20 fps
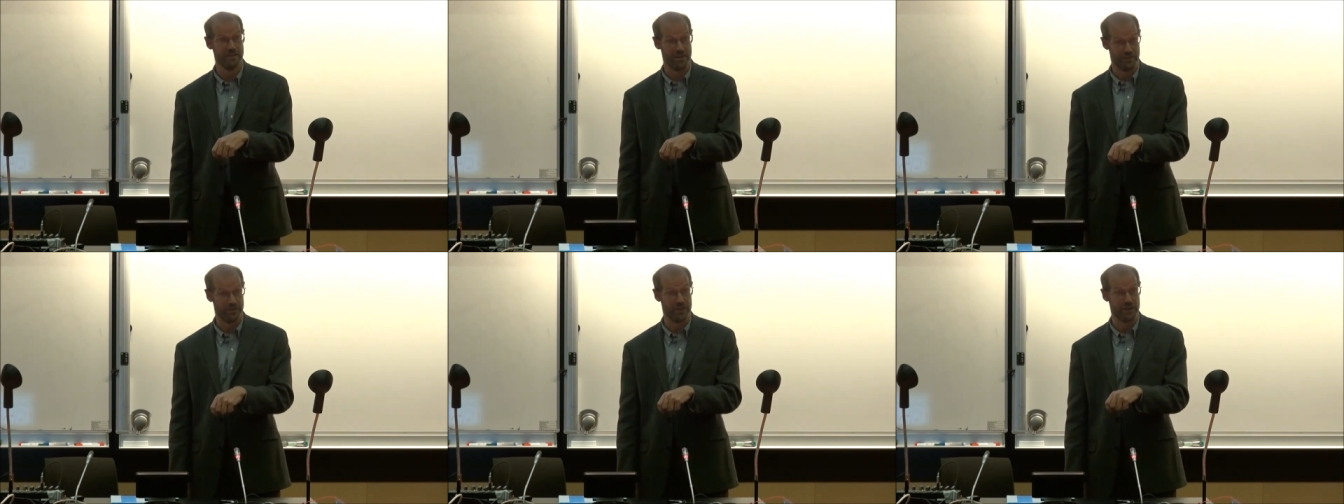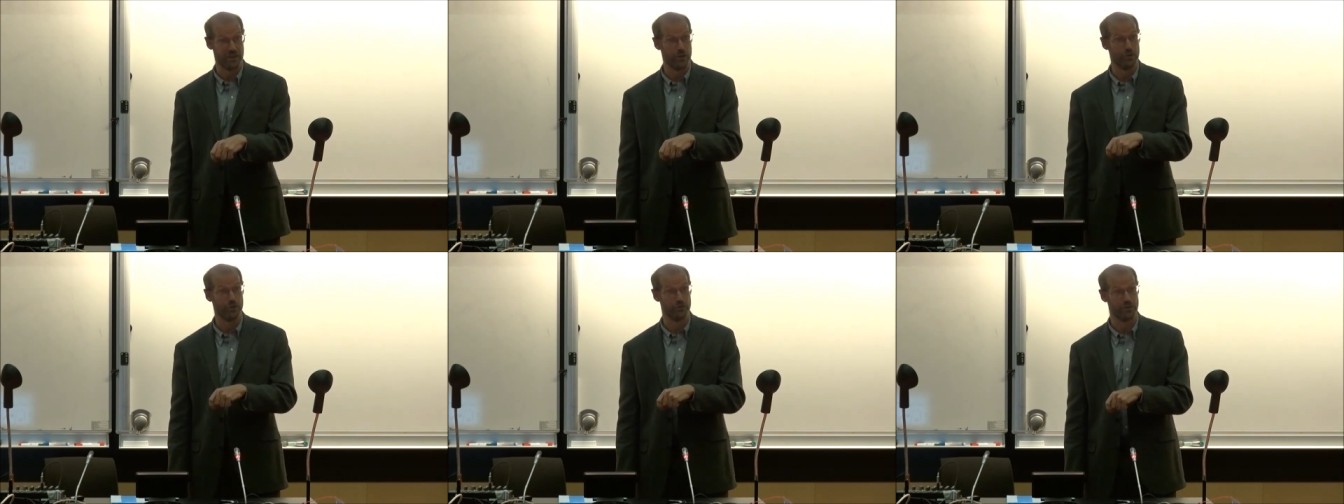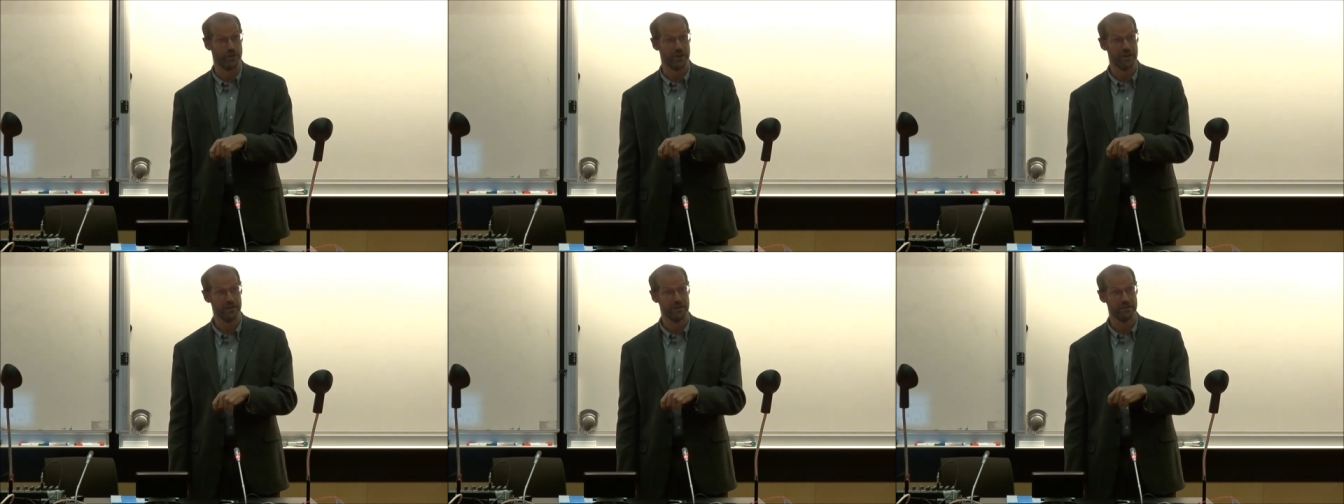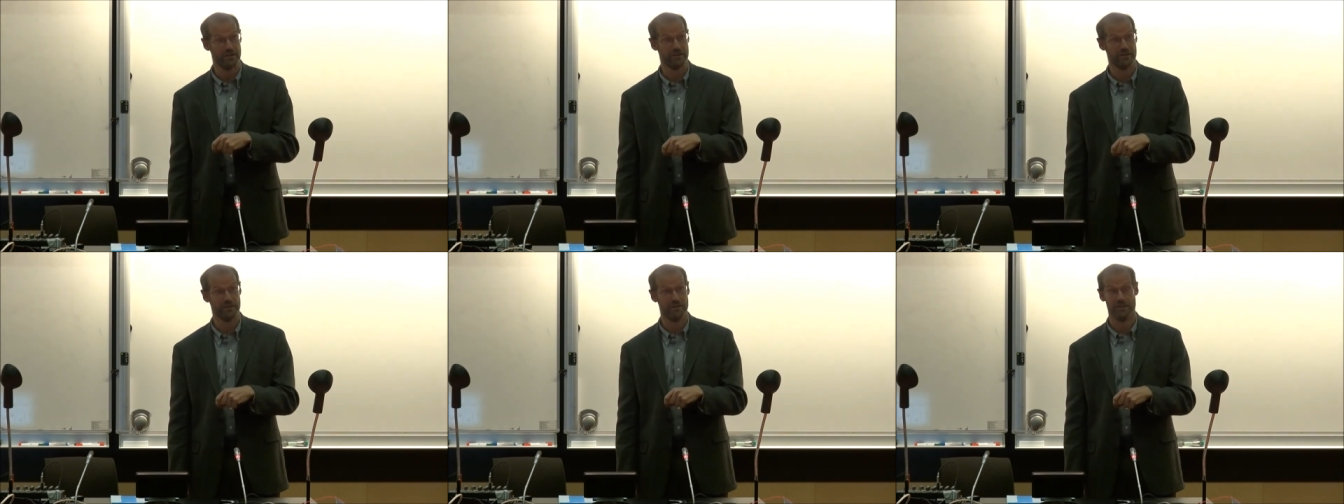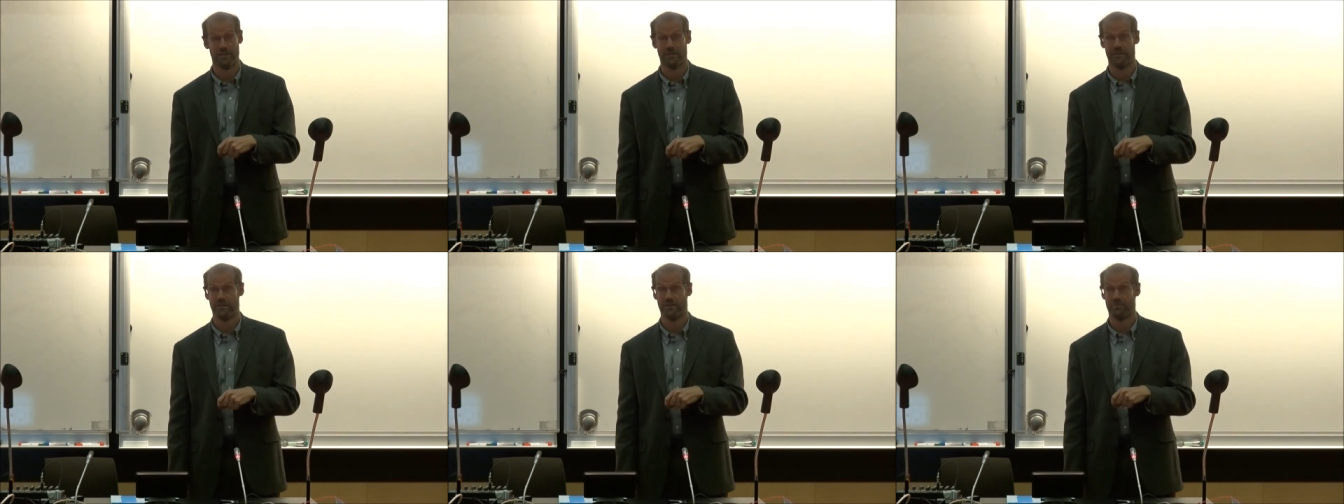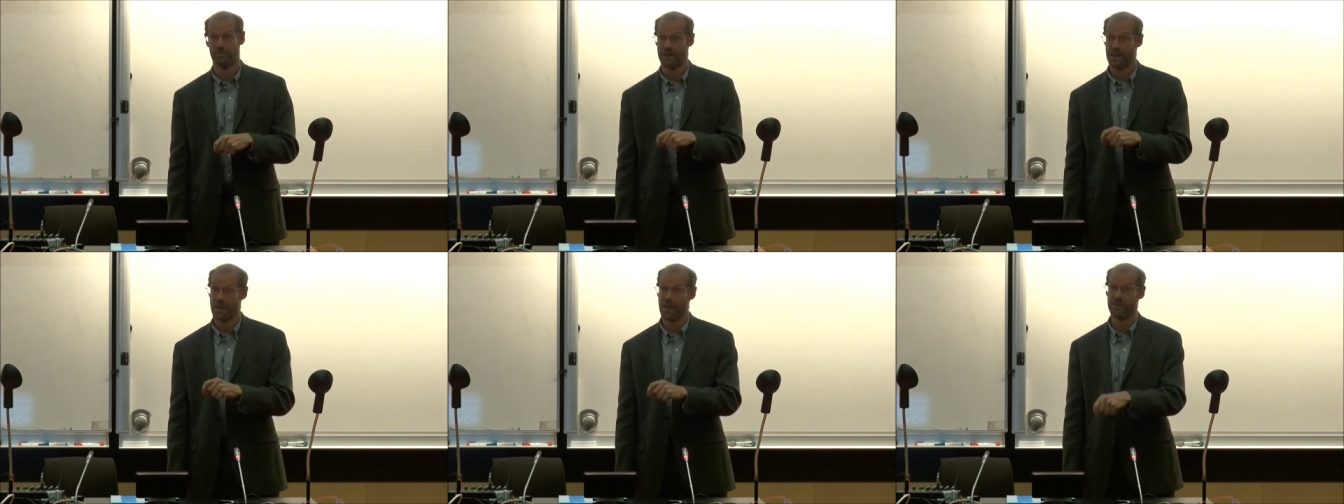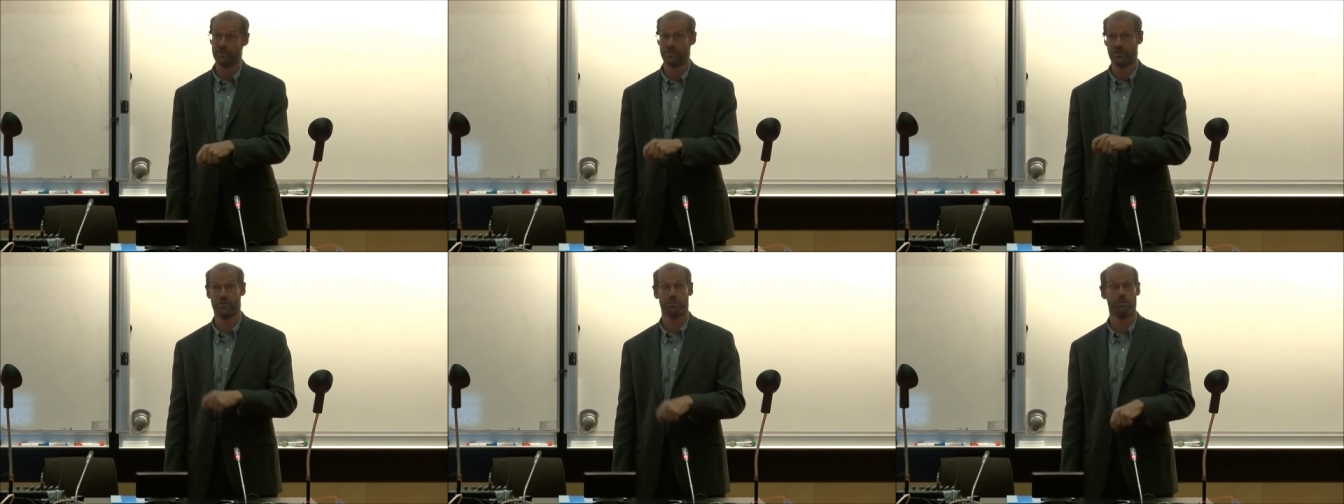if it goes there,
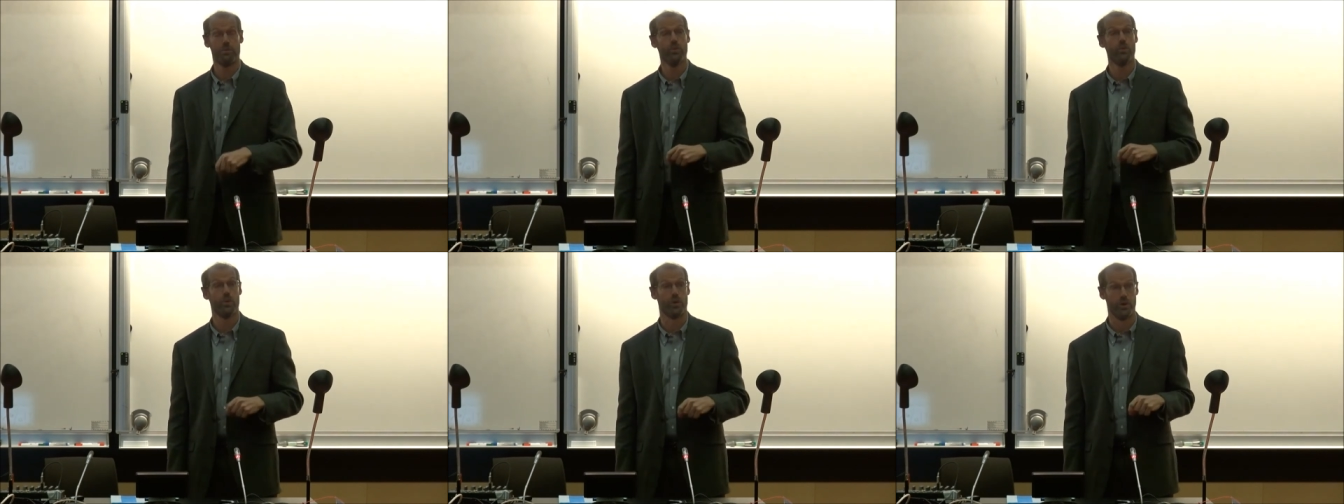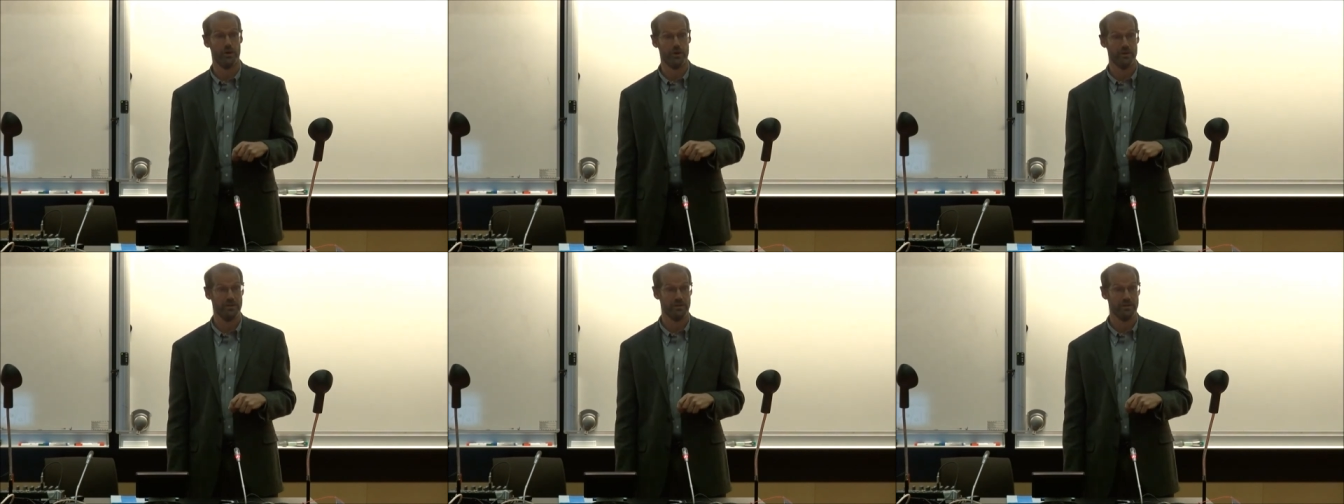because they're poor.